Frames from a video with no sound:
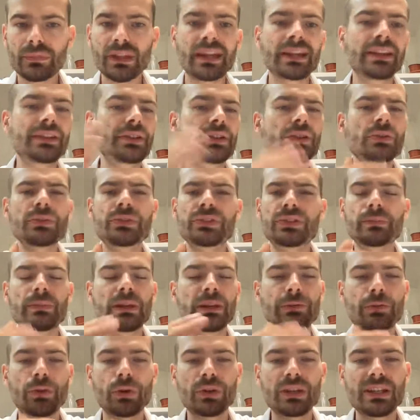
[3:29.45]
it used to be
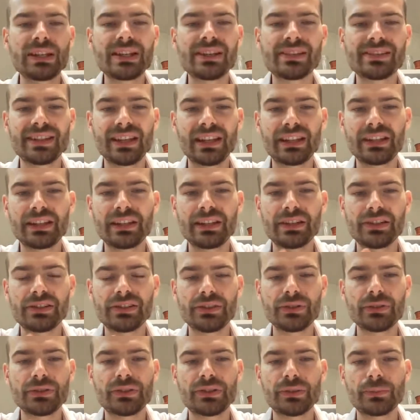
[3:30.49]
for years and years,
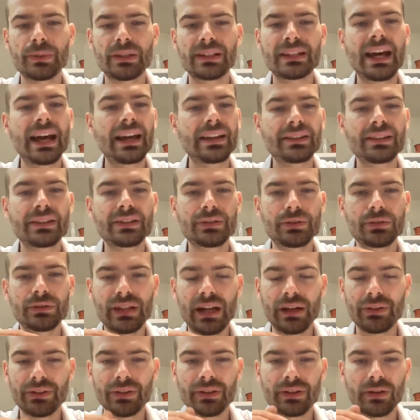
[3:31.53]
used to be
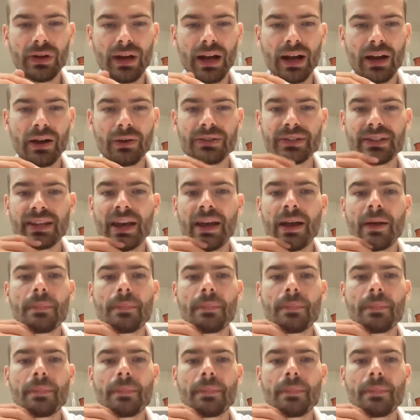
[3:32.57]
92,000 crowns.